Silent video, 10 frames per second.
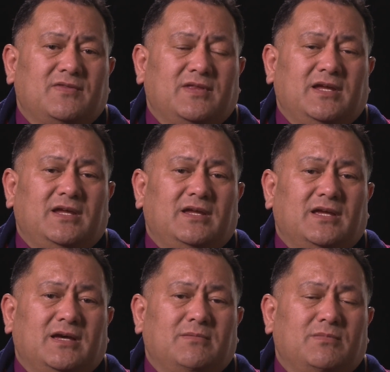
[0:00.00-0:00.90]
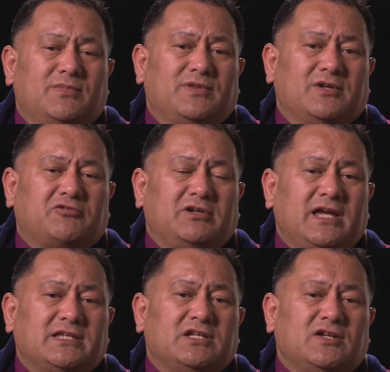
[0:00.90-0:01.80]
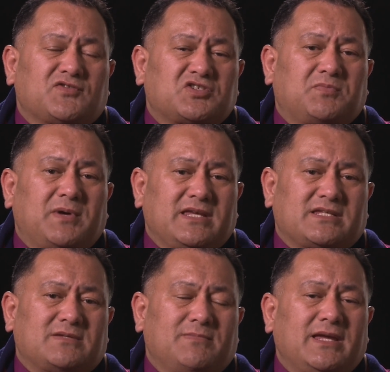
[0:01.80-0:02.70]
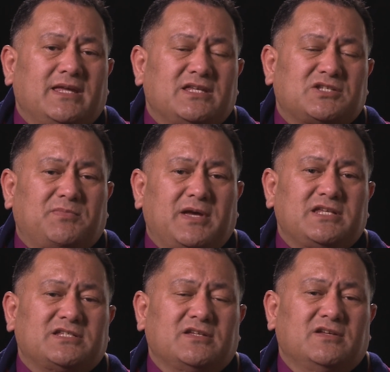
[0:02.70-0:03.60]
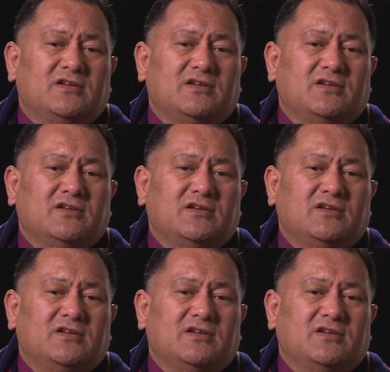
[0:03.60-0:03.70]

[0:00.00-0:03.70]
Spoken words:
the creating of space, making space